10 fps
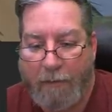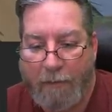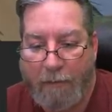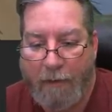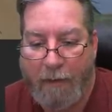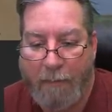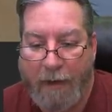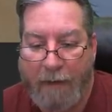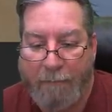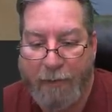But
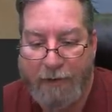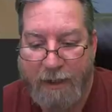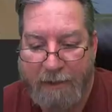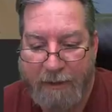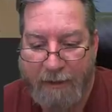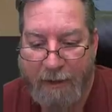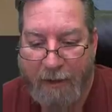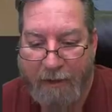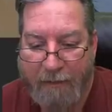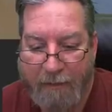I appreciate
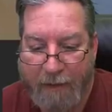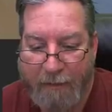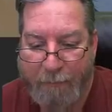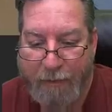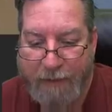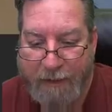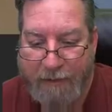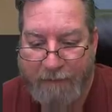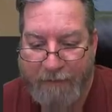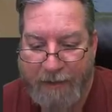the
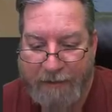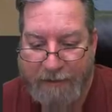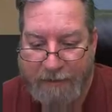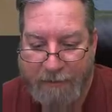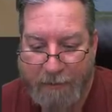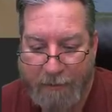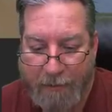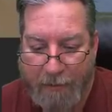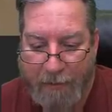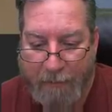advice.
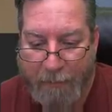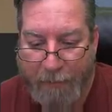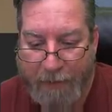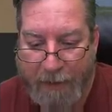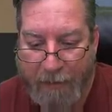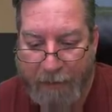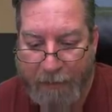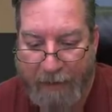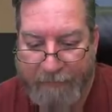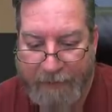But right now, I don't
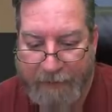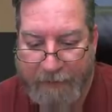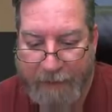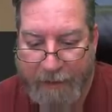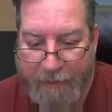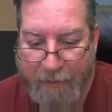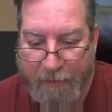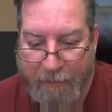have any delay at all.